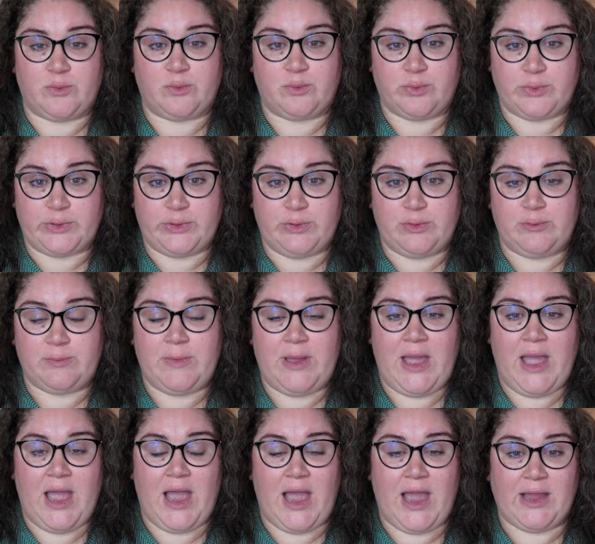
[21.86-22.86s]
room,
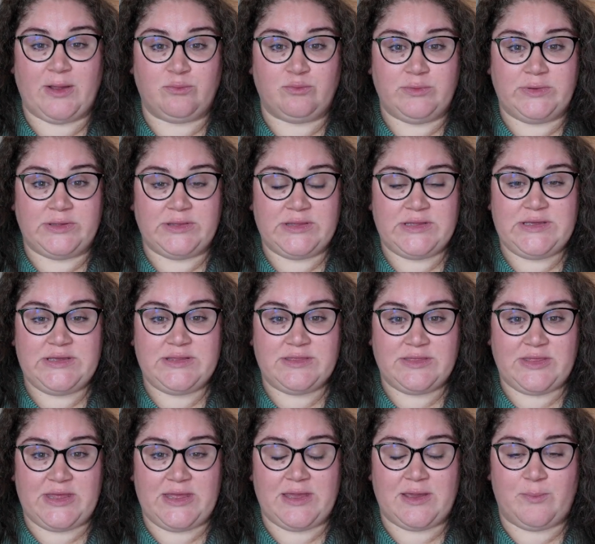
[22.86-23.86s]
I really
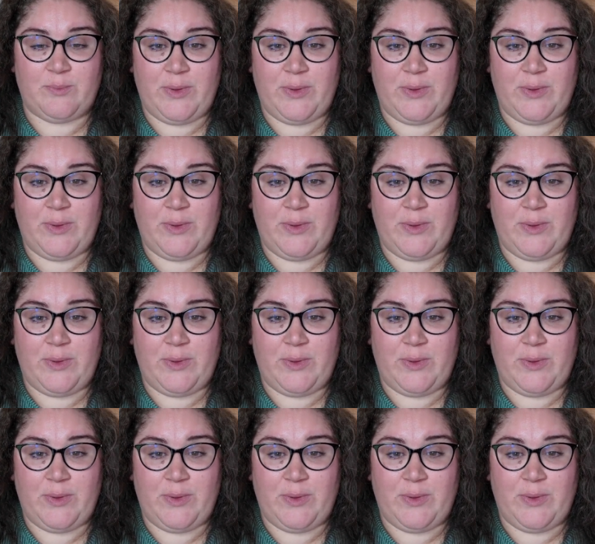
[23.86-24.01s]
think